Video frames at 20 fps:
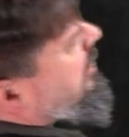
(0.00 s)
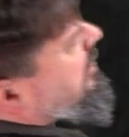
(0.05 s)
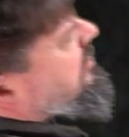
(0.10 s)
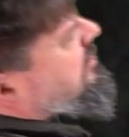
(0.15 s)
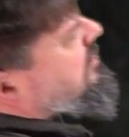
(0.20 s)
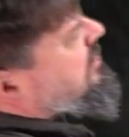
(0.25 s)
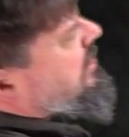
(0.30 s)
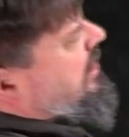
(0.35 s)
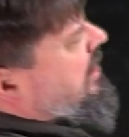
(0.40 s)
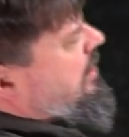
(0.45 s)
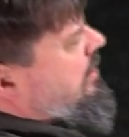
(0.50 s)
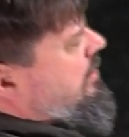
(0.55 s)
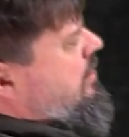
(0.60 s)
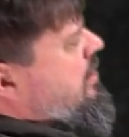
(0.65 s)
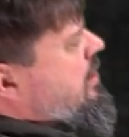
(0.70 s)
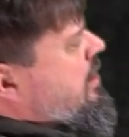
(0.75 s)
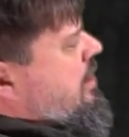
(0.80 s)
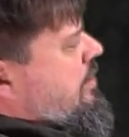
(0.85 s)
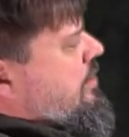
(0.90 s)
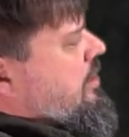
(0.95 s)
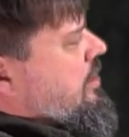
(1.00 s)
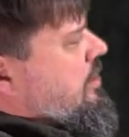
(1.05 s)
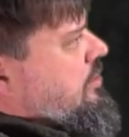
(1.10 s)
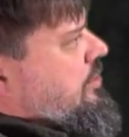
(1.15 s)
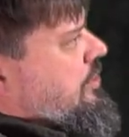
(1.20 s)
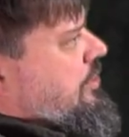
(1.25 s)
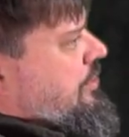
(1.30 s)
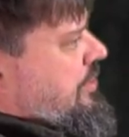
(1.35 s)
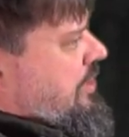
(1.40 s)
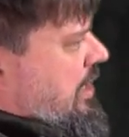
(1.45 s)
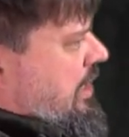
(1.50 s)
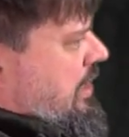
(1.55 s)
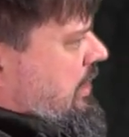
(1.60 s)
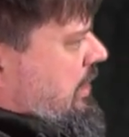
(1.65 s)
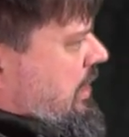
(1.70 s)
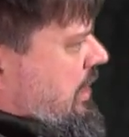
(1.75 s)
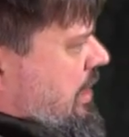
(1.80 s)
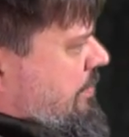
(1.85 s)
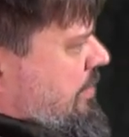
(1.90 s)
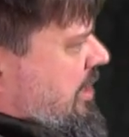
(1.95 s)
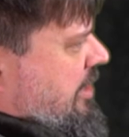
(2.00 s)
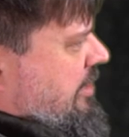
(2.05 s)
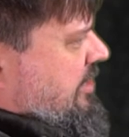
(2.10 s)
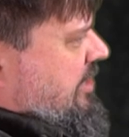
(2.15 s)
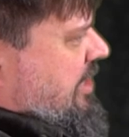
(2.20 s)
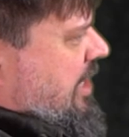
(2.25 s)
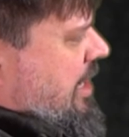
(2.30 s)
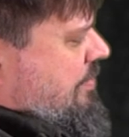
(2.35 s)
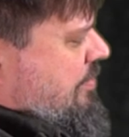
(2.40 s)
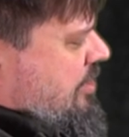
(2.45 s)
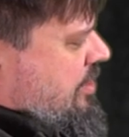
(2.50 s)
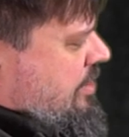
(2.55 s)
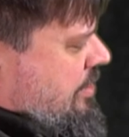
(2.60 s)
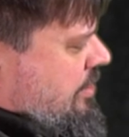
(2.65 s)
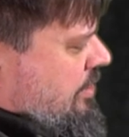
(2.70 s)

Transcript: you can see how the Honshu's got a lot better taper.